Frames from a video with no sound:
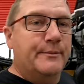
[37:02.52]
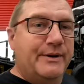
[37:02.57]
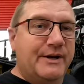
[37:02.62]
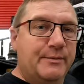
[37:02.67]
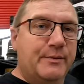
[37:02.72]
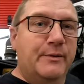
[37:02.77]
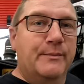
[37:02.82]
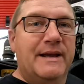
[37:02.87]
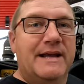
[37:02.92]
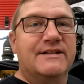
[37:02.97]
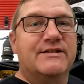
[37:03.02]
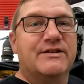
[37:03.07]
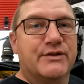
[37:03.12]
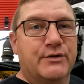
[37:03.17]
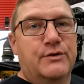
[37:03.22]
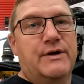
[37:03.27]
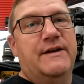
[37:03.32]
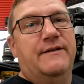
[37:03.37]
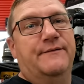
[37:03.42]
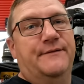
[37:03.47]
Peterbilt makes
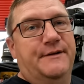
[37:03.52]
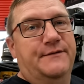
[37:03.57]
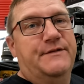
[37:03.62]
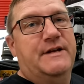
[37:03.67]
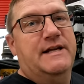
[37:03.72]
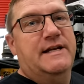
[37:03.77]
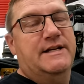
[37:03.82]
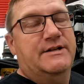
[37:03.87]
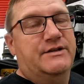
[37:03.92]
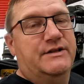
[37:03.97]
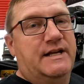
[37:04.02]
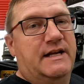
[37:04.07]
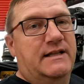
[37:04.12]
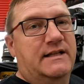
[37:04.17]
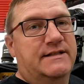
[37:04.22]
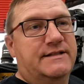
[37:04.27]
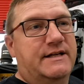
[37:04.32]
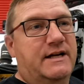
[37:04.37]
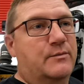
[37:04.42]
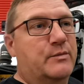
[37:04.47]
3 15 inch
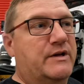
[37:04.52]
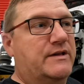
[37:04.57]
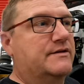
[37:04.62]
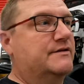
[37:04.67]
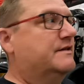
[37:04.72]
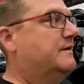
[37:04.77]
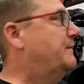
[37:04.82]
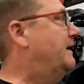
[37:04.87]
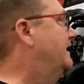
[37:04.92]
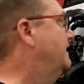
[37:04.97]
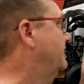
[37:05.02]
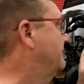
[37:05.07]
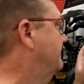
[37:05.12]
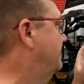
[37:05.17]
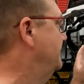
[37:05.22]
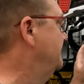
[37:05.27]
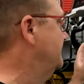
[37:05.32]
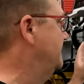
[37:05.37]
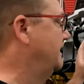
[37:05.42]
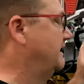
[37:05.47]
stainless air breathers. They make a
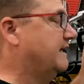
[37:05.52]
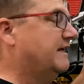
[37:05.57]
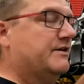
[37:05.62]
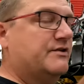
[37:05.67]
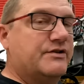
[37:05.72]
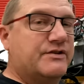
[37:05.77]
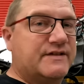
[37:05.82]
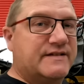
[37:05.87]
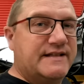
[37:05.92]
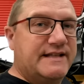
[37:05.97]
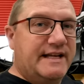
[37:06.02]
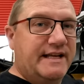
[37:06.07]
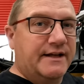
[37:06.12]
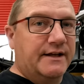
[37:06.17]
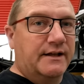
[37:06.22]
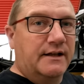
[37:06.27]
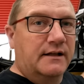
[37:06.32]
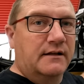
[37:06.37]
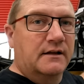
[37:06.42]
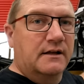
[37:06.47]
15 inch
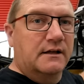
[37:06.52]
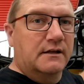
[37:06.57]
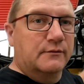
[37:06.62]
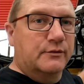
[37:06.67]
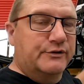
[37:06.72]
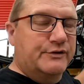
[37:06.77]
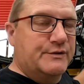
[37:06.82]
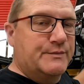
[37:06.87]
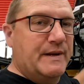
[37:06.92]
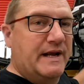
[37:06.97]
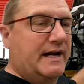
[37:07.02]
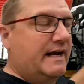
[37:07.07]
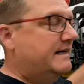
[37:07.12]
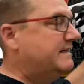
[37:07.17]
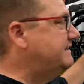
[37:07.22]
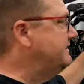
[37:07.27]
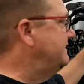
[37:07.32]
steel, which is made out